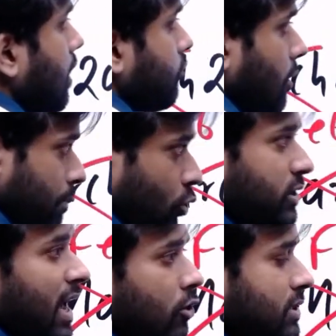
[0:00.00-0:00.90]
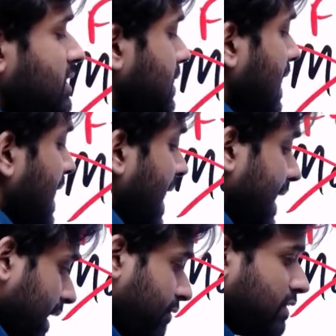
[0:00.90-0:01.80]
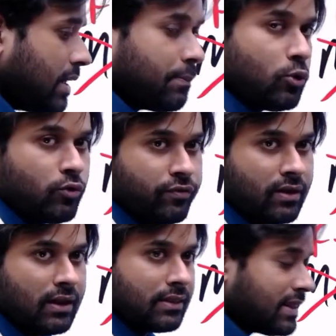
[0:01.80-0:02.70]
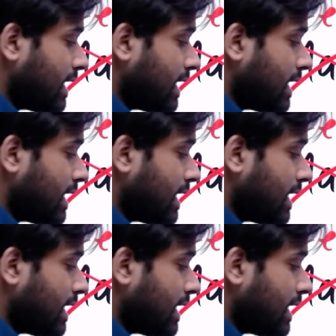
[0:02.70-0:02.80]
from both the houses, and if they approve, then